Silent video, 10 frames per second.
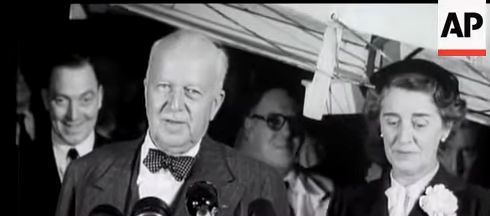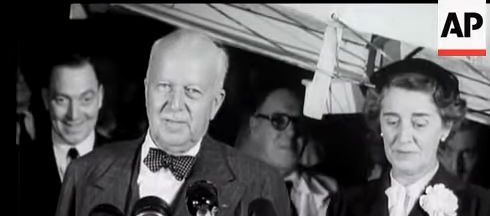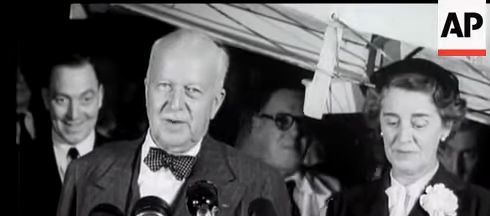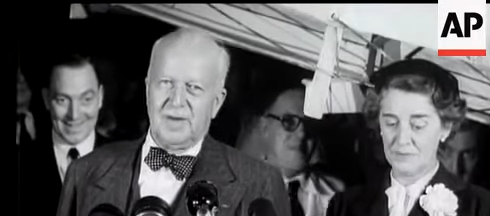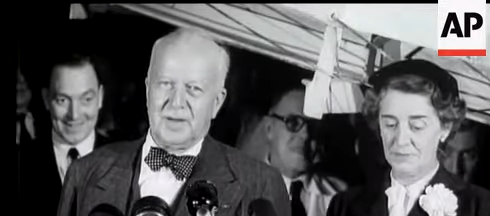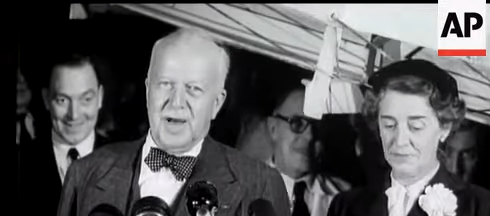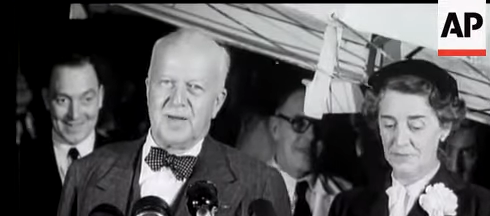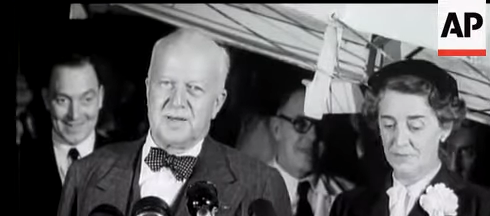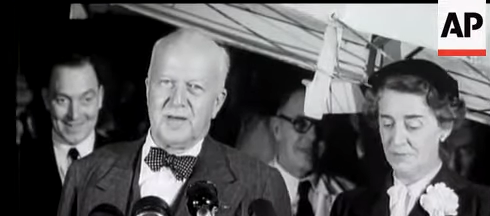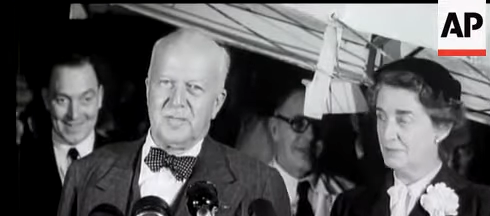Speaker 1: But as
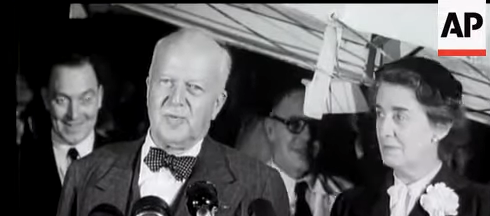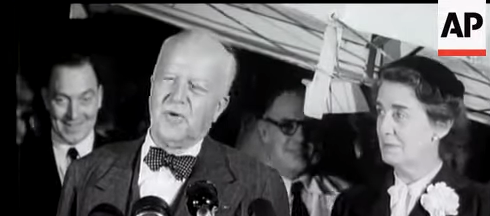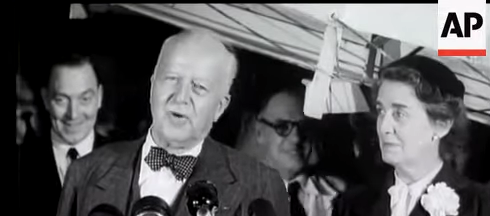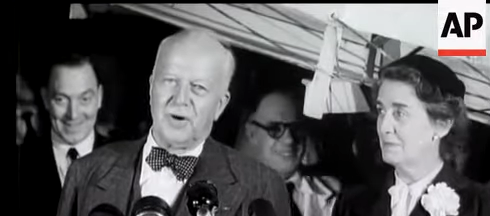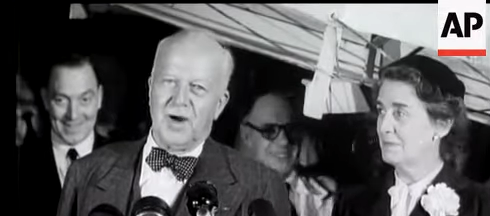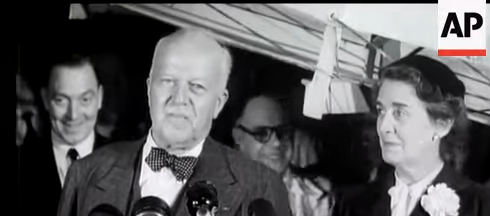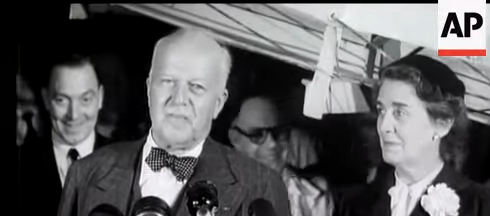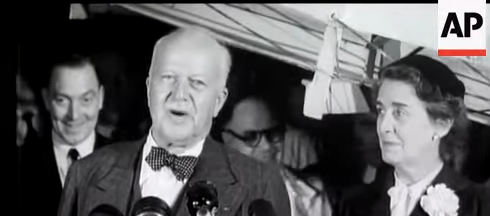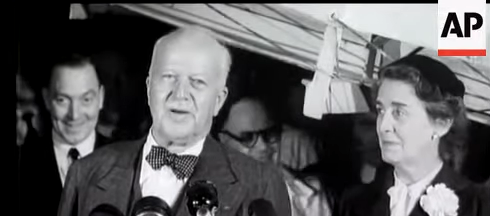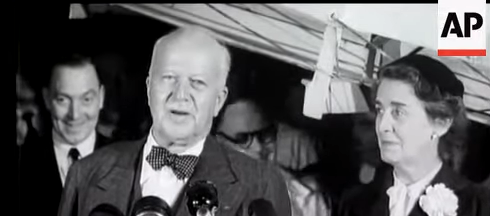I said before, I'm
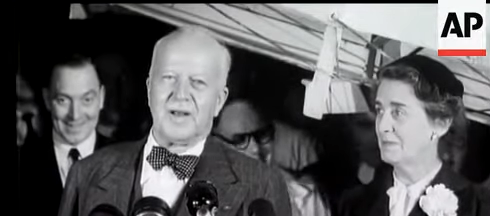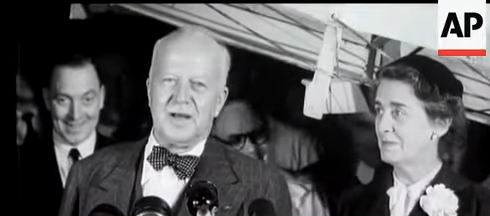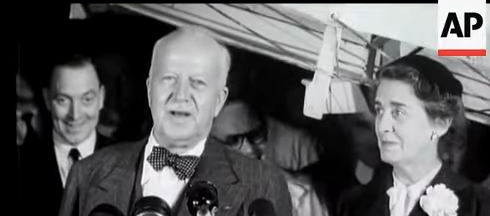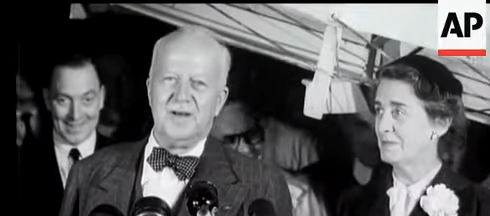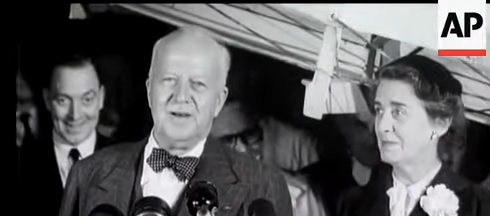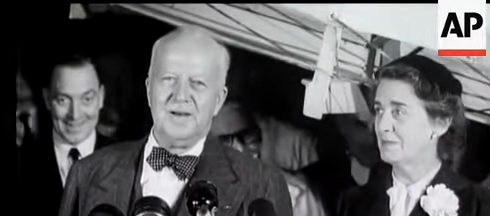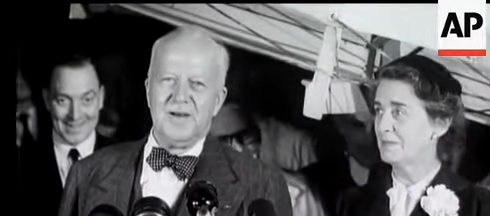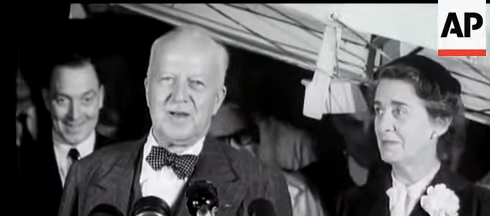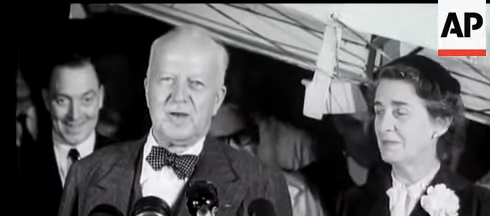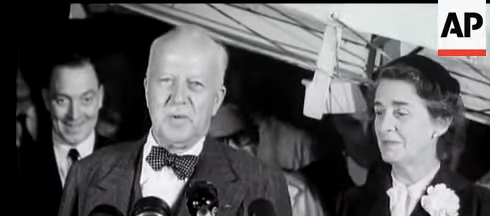very delighted
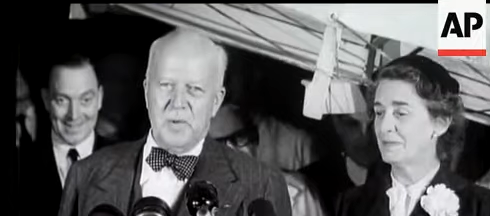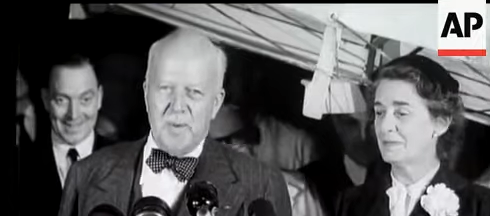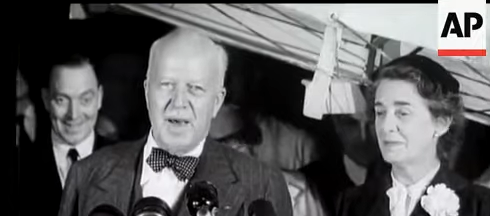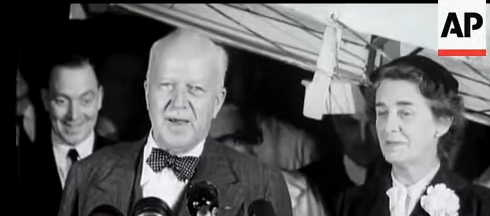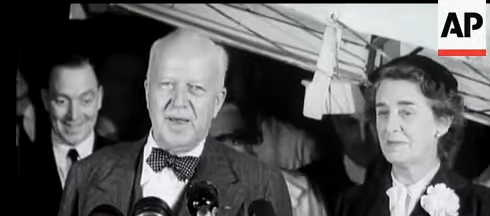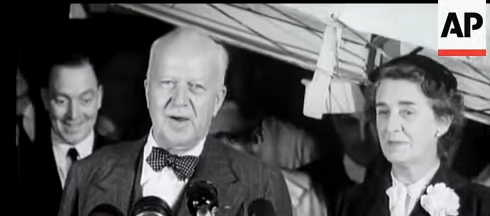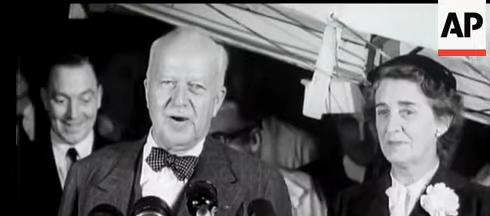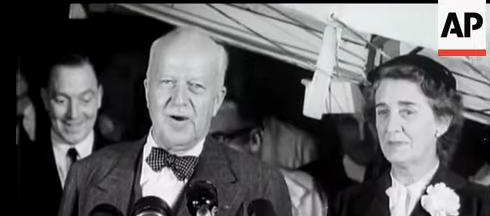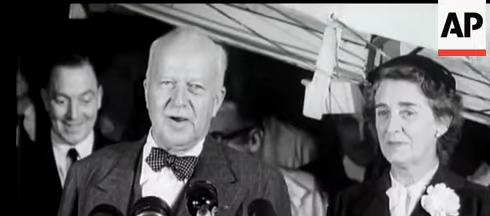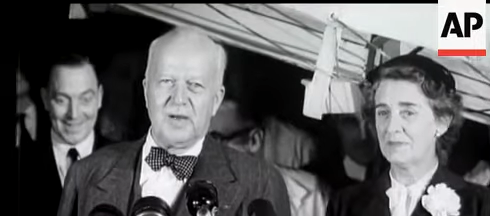to be back
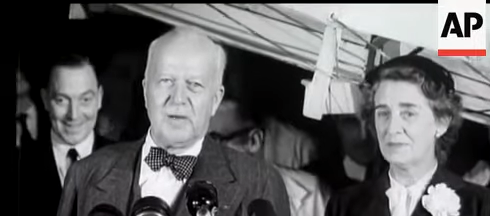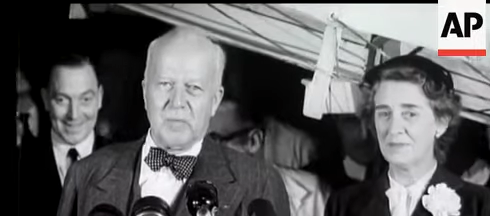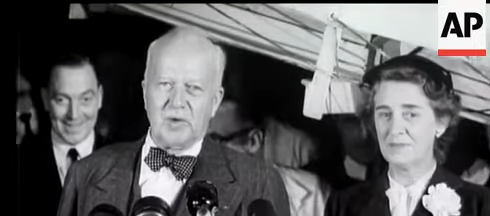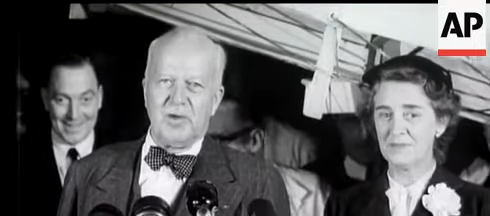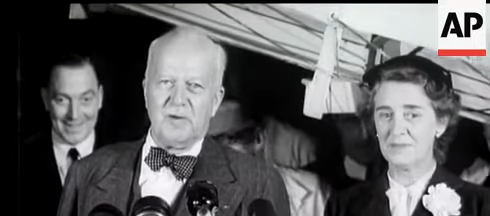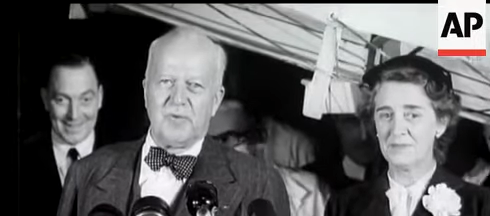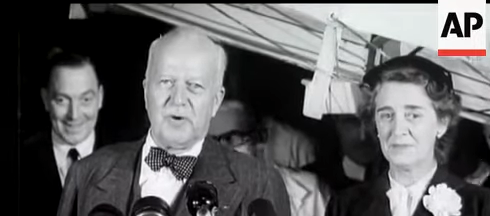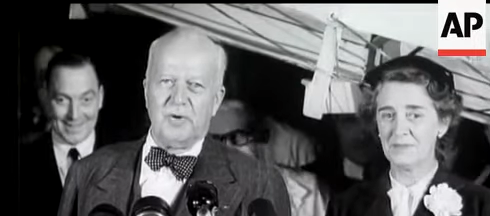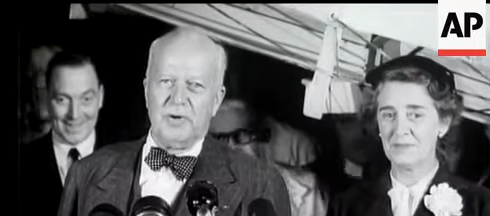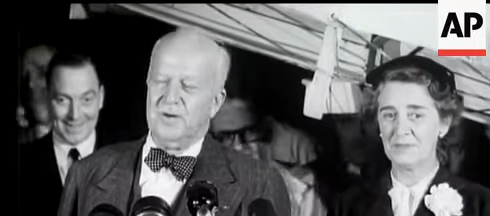here and I'm looking
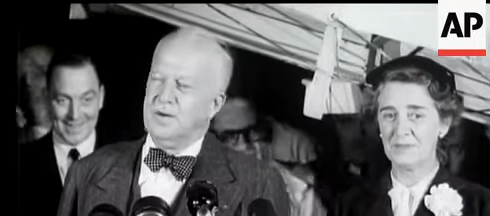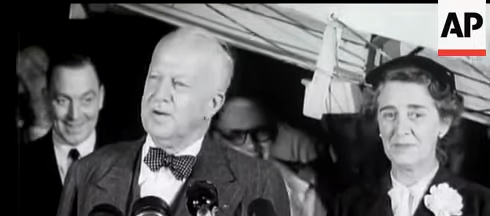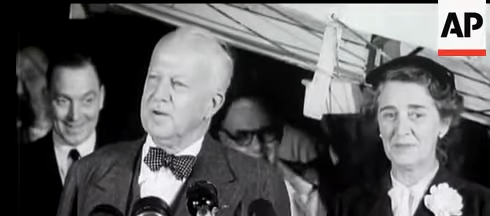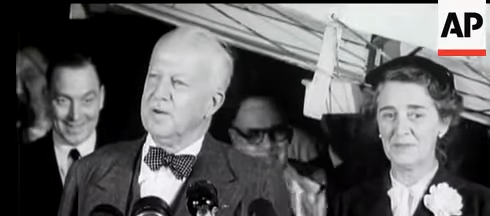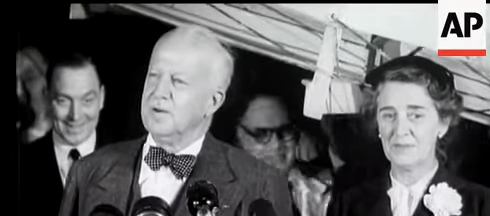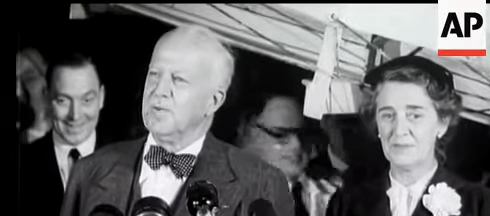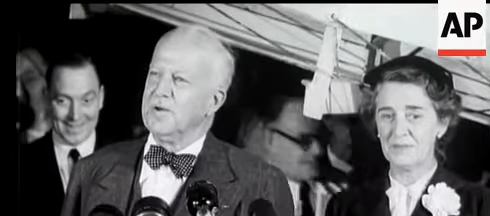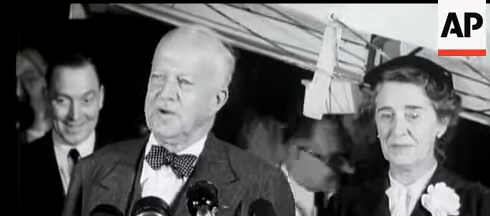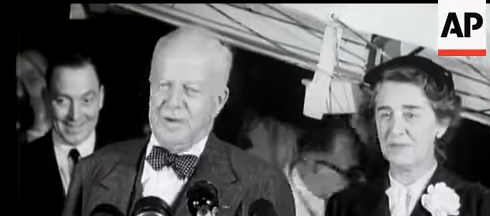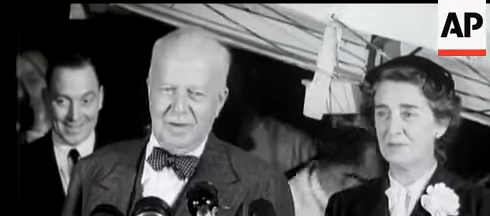forward to the
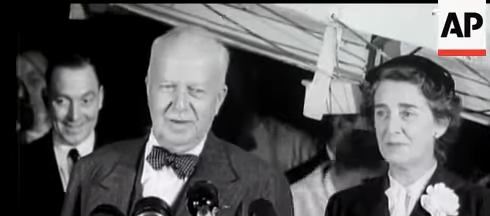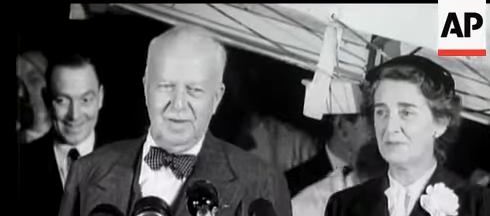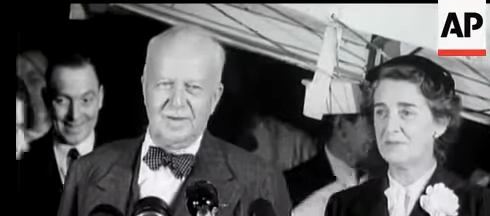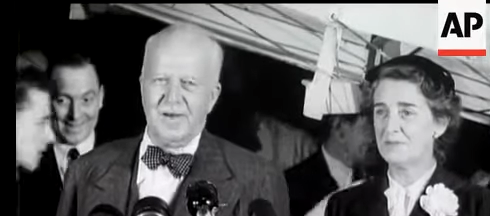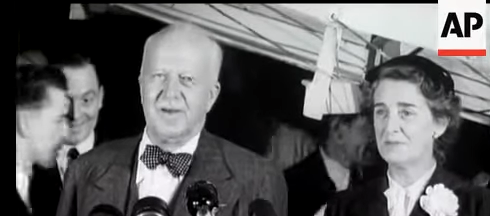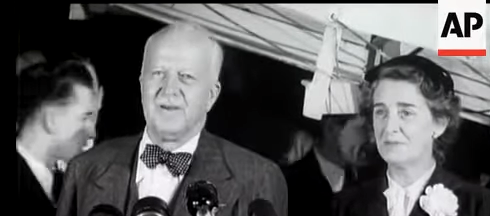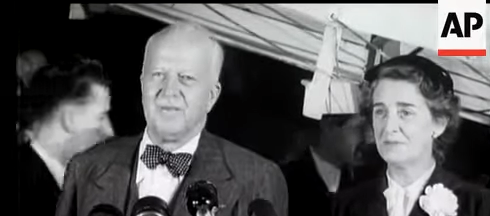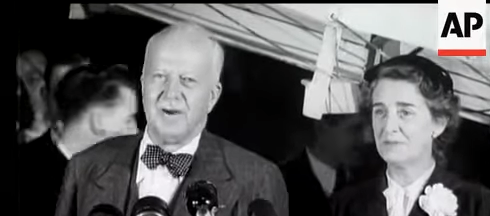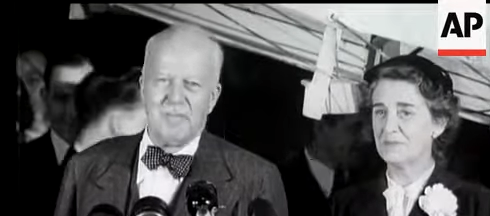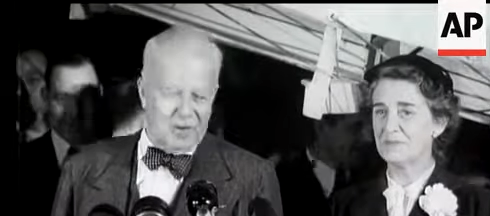winter here. Thank
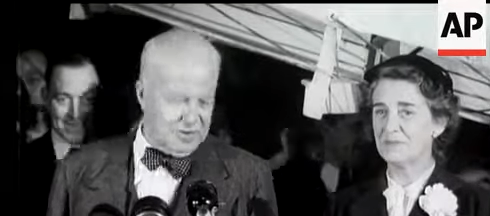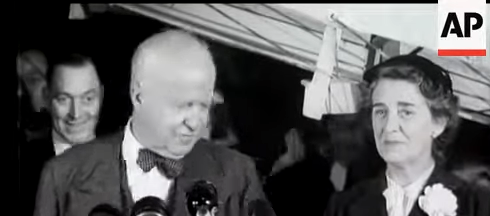you very much.